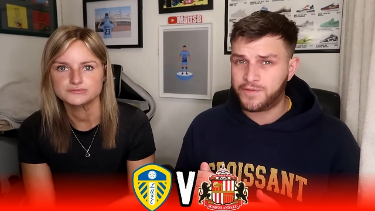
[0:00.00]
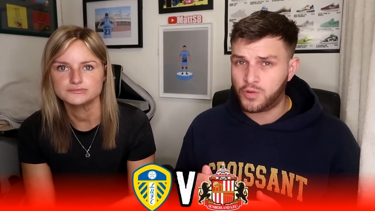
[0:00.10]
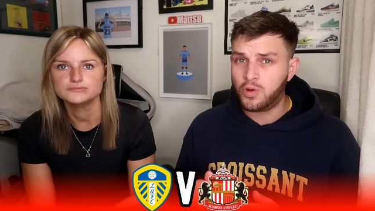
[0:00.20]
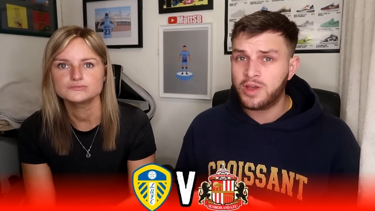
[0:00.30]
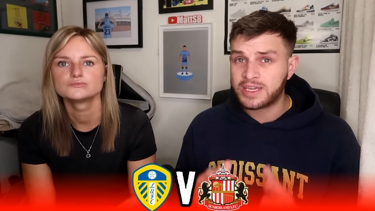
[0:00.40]

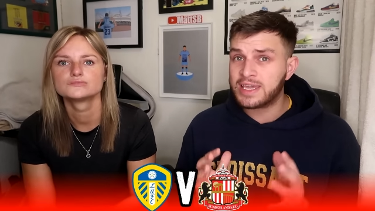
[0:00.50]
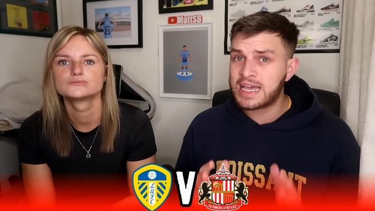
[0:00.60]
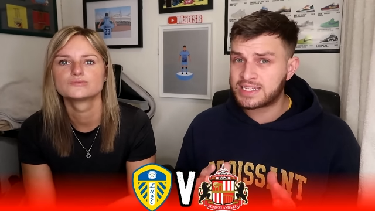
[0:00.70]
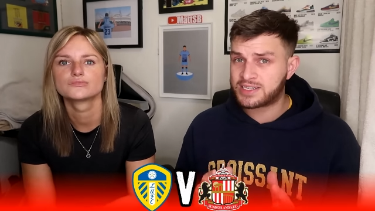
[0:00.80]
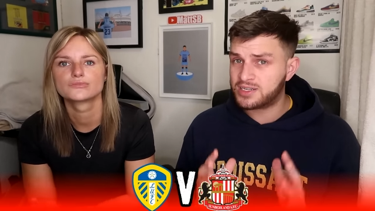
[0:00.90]
Speaker 1: for.
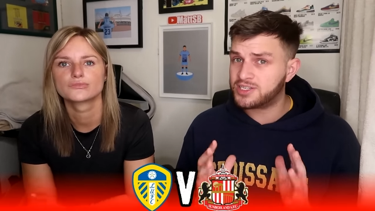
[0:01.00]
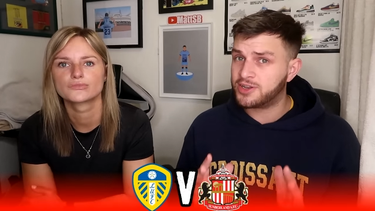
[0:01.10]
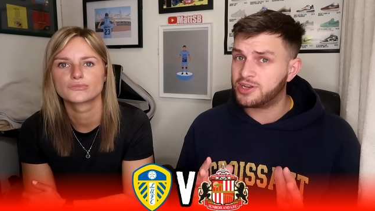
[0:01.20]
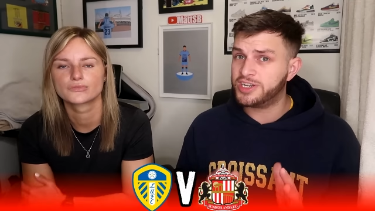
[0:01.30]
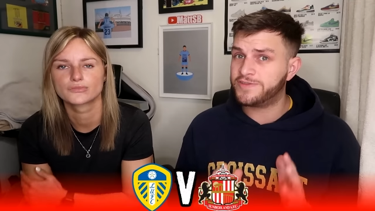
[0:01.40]
Yes,
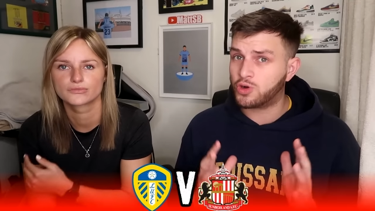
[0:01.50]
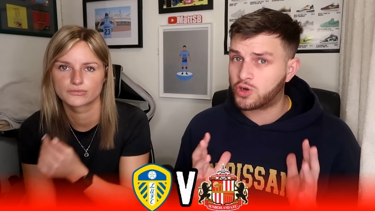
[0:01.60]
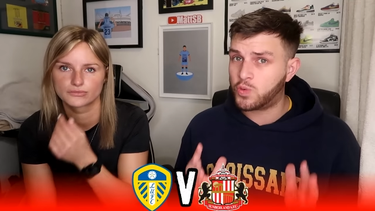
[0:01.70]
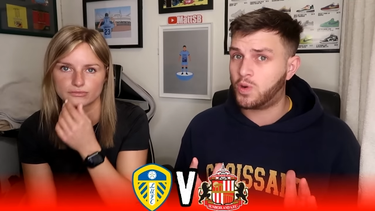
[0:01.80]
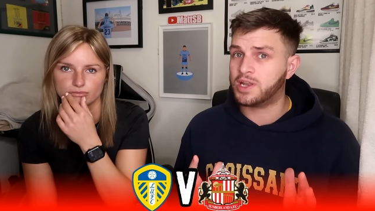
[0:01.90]
Sunderland have got
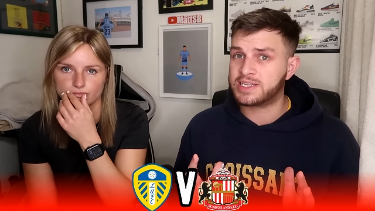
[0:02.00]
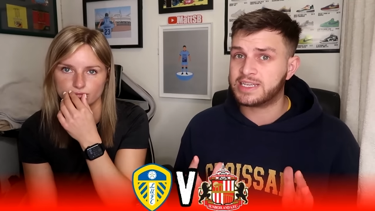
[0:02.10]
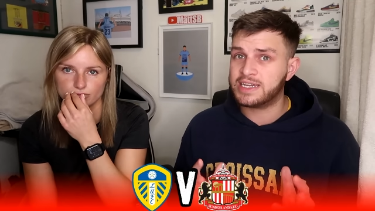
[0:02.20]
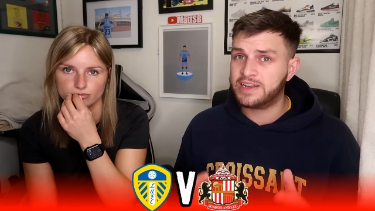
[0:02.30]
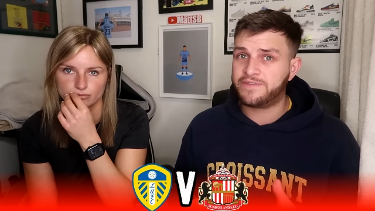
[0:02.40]
quality,
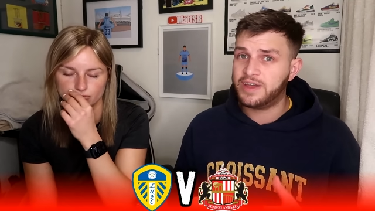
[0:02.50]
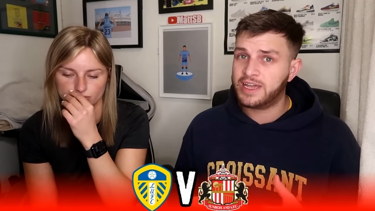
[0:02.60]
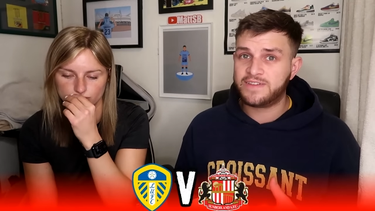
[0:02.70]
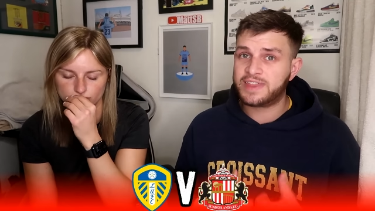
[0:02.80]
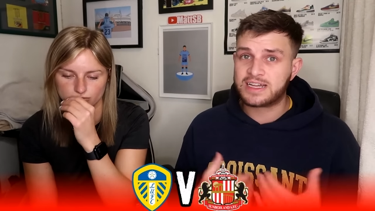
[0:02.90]
and
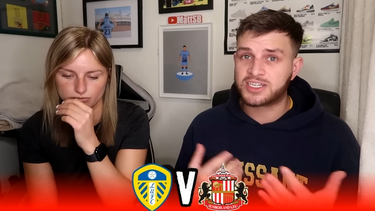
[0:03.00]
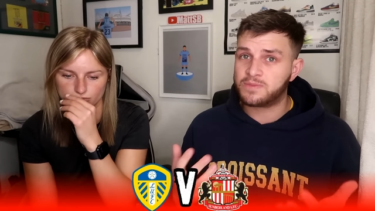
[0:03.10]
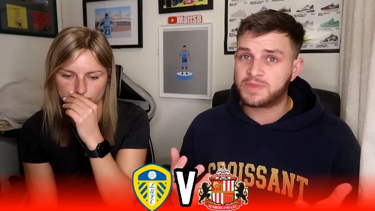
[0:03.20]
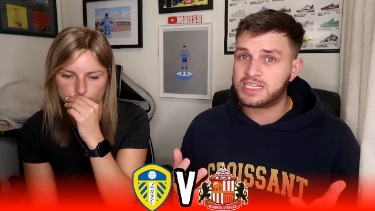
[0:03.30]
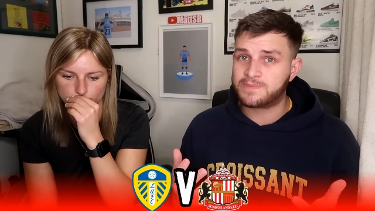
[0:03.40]
if they had
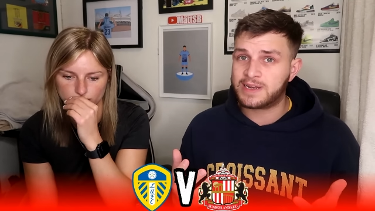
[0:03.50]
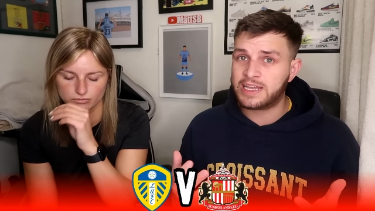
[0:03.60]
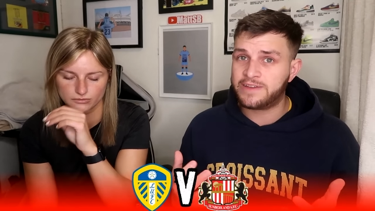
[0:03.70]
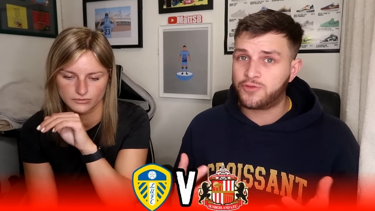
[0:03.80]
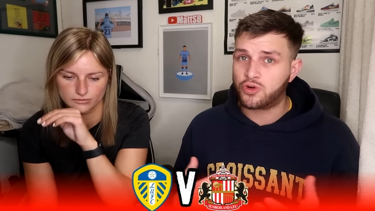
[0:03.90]
something to play
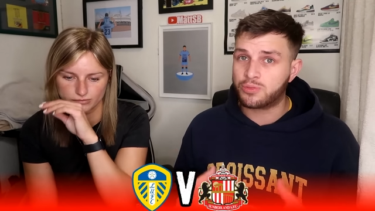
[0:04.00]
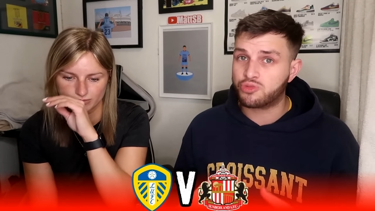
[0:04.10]
for and